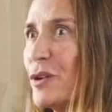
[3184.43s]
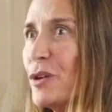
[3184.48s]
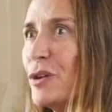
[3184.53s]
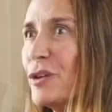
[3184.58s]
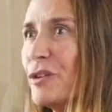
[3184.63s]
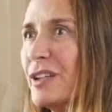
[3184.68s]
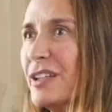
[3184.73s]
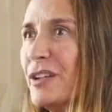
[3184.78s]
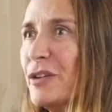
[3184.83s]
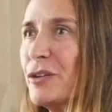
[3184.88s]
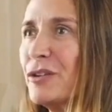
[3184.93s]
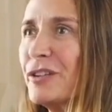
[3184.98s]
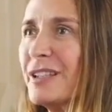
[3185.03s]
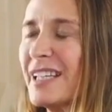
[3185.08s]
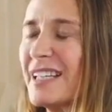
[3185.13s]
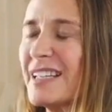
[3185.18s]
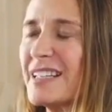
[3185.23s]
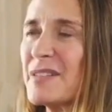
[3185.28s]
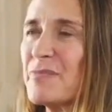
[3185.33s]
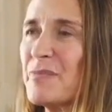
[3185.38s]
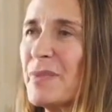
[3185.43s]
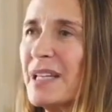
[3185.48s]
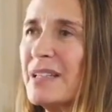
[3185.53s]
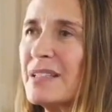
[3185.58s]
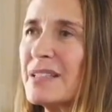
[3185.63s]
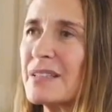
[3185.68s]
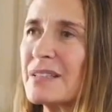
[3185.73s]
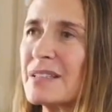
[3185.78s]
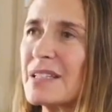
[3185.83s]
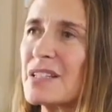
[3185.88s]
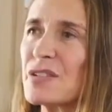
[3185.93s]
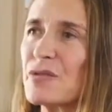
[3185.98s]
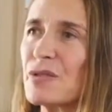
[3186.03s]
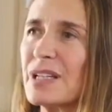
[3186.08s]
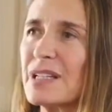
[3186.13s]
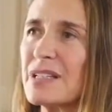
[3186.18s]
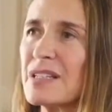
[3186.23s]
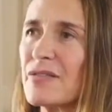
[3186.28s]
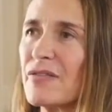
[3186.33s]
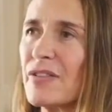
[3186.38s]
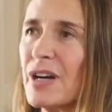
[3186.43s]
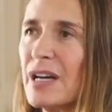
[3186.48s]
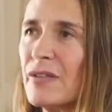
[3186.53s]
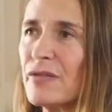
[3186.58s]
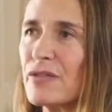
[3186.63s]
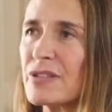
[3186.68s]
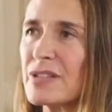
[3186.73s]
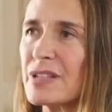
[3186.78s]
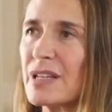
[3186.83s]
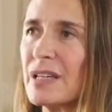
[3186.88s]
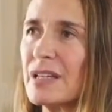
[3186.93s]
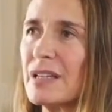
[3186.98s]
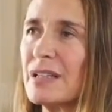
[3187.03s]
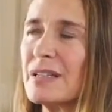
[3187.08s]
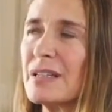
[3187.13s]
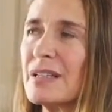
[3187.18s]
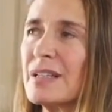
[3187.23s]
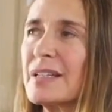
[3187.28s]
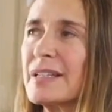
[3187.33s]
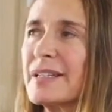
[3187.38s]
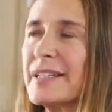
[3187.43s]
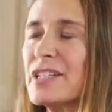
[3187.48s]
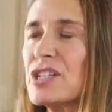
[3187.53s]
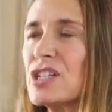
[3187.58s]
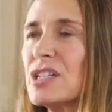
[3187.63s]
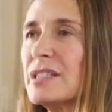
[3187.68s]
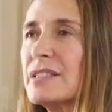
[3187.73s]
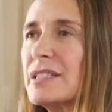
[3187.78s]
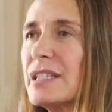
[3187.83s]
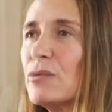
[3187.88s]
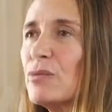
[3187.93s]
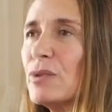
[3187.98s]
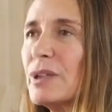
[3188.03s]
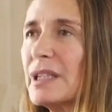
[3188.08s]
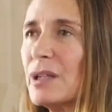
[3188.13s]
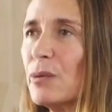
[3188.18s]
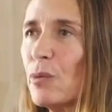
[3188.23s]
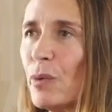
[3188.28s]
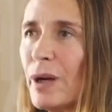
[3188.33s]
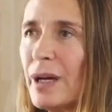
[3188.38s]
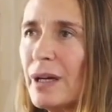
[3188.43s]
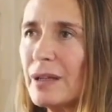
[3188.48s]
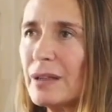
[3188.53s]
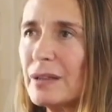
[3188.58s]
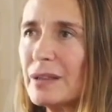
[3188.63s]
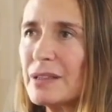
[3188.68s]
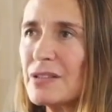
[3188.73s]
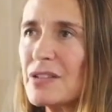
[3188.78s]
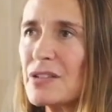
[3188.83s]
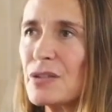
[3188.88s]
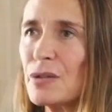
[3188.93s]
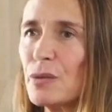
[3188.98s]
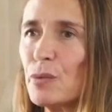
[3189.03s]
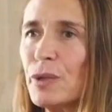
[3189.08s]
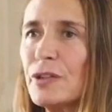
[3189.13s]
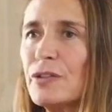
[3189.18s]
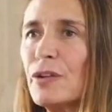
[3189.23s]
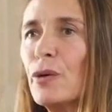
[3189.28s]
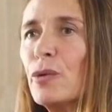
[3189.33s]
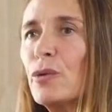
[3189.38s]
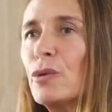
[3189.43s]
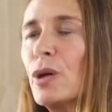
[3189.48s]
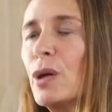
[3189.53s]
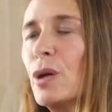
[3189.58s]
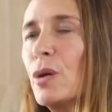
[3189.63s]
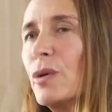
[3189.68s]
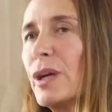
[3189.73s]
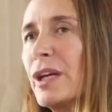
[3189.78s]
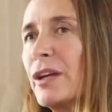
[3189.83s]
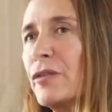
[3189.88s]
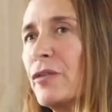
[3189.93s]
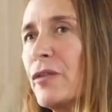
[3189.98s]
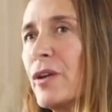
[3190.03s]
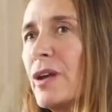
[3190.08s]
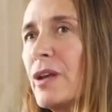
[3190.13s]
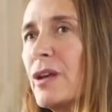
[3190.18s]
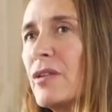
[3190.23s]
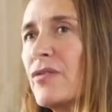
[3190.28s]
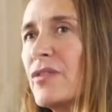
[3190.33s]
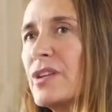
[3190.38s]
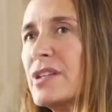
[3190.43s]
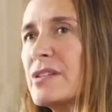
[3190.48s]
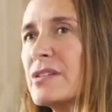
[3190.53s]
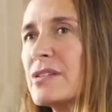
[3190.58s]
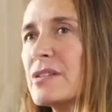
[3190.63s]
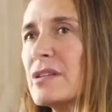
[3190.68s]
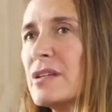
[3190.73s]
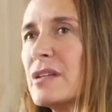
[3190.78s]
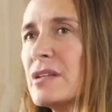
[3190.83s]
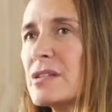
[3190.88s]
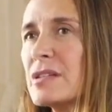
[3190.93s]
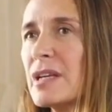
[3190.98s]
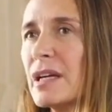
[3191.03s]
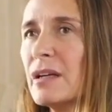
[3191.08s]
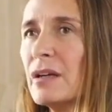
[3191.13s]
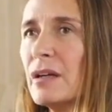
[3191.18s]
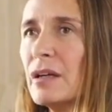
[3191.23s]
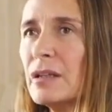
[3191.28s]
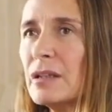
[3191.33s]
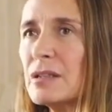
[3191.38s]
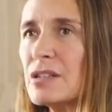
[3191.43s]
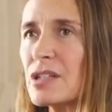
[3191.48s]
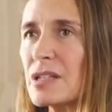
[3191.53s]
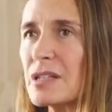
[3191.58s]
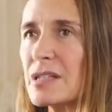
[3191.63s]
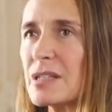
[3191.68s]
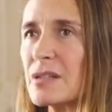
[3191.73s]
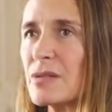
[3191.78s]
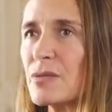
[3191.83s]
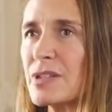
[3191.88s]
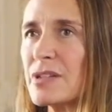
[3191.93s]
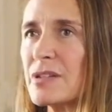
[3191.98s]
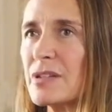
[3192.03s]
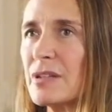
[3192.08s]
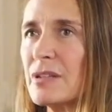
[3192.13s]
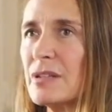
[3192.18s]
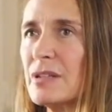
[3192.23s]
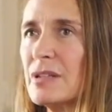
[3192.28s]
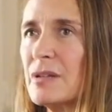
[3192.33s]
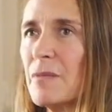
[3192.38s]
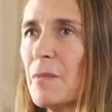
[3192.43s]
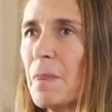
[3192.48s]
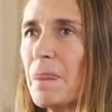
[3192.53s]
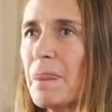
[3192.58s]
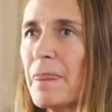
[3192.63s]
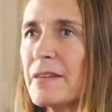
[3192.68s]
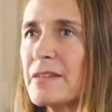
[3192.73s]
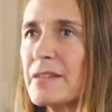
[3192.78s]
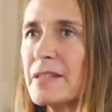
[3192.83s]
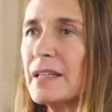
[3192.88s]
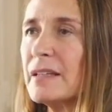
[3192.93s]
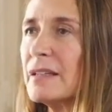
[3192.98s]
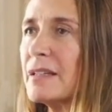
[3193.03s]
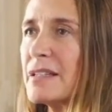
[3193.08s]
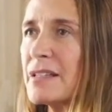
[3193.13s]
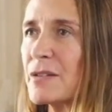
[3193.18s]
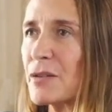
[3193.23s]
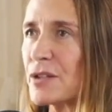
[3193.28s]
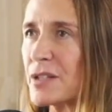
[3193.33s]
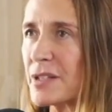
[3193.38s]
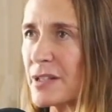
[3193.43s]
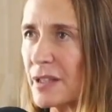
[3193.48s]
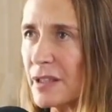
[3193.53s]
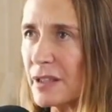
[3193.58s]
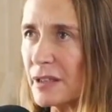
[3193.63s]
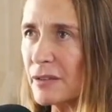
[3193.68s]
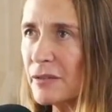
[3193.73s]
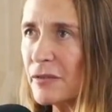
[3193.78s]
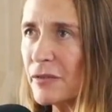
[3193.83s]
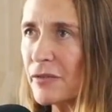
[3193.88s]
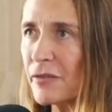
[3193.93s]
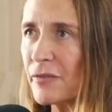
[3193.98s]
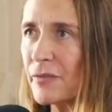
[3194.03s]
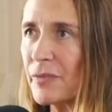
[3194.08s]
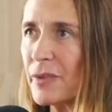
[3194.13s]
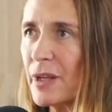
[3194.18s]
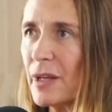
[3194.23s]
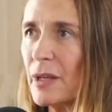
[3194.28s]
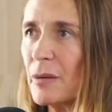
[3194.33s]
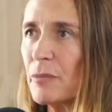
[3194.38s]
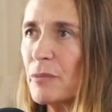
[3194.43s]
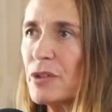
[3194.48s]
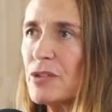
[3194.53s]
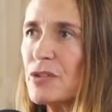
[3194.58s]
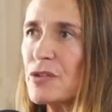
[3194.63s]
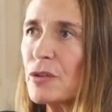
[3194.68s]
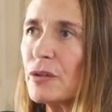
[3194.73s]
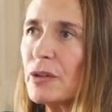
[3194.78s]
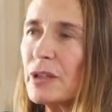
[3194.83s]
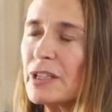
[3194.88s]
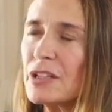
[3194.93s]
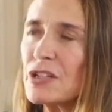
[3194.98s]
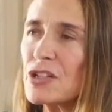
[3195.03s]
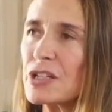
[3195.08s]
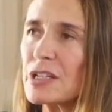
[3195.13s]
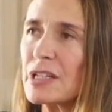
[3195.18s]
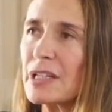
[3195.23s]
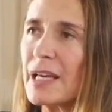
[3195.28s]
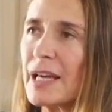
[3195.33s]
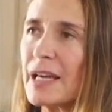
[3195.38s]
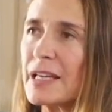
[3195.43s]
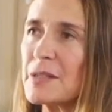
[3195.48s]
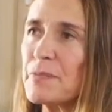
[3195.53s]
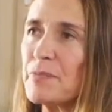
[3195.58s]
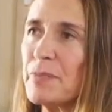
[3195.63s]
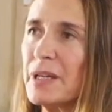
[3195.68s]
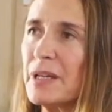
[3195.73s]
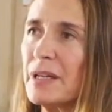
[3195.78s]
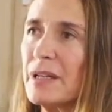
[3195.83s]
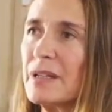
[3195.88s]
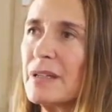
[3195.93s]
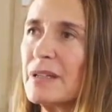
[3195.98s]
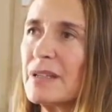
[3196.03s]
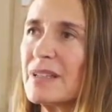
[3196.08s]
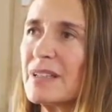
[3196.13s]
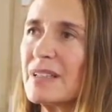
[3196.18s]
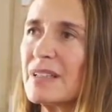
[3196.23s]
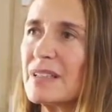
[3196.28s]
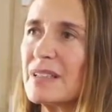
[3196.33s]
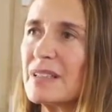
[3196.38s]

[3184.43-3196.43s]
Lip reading: for her, in her case, meant to discredit survivors, and she did really well. And so we don't know if this psychologist was a Satanist herself, but certainly she has been